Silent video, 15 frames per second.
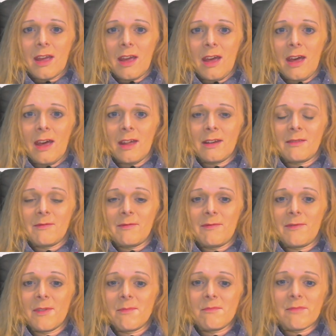And
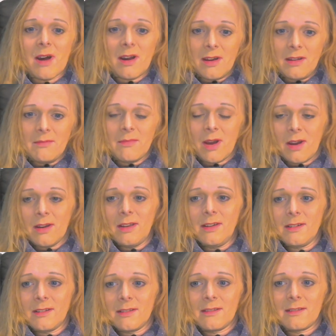for my
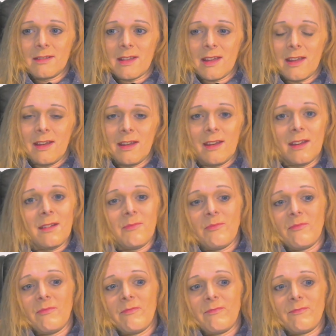mind, they're
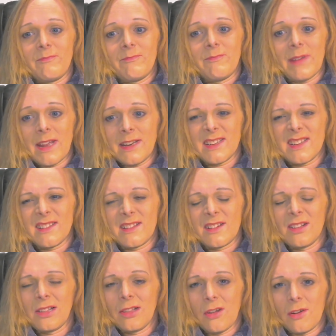better than
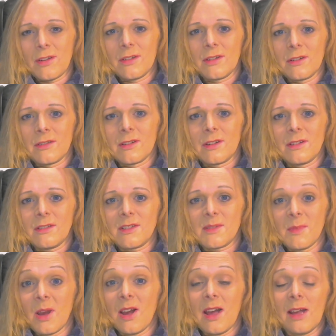a lot of the other
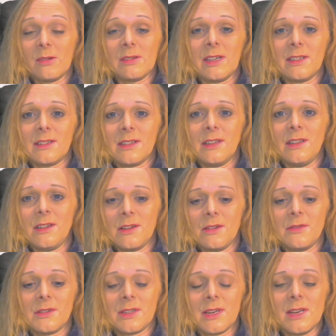smart outlets that you
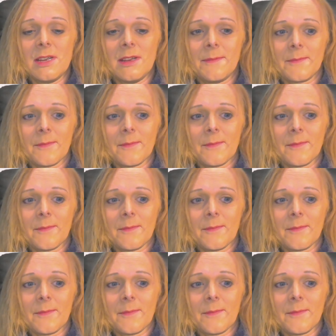do see.